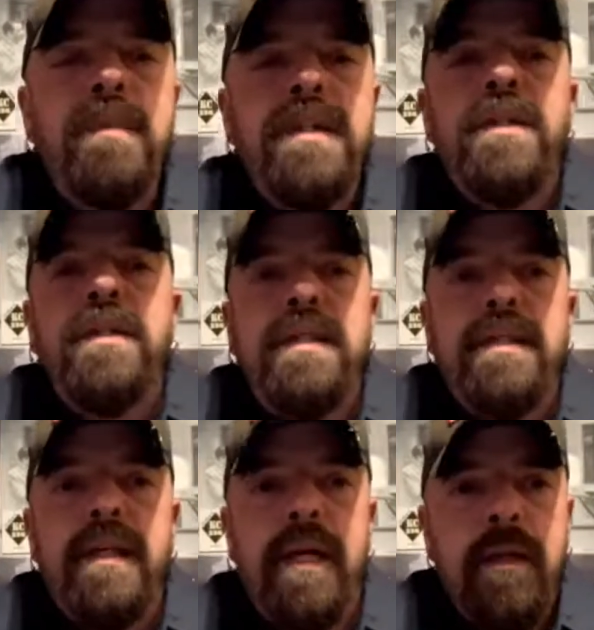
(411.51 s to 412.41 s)
like Miss
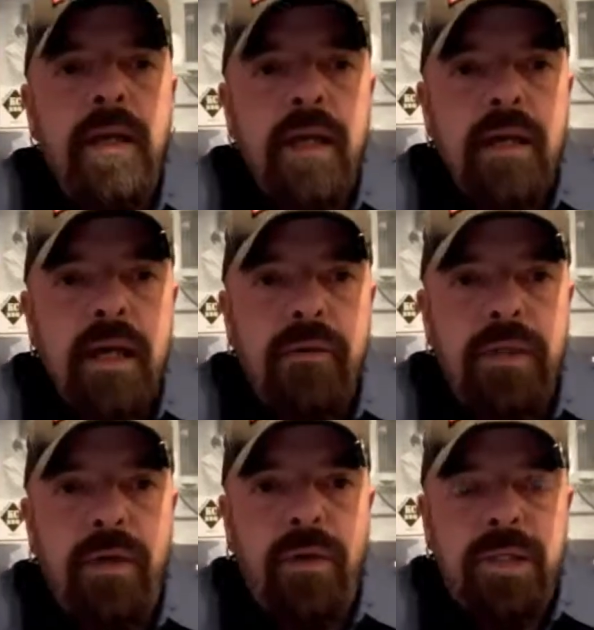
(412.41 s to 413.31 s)
Tootsie said in
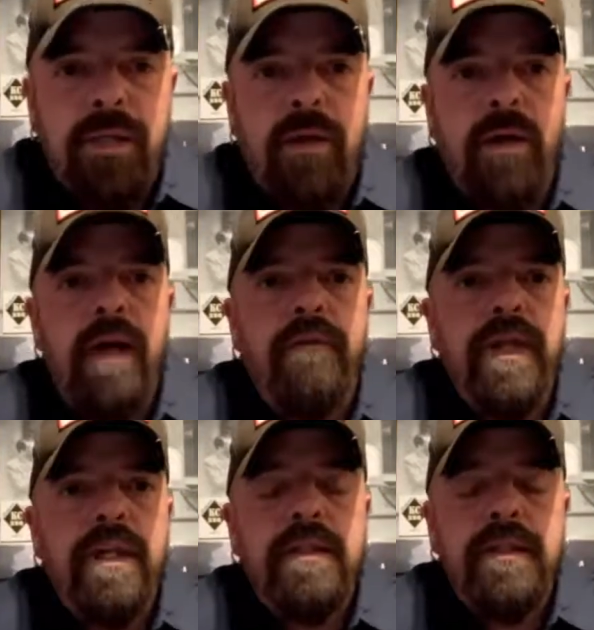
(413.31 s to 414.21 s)
the show that she did on
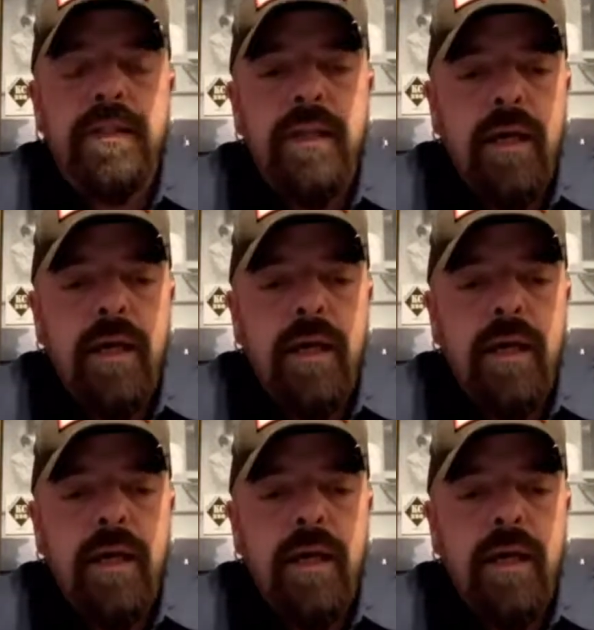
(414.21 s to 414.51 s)
Netflix.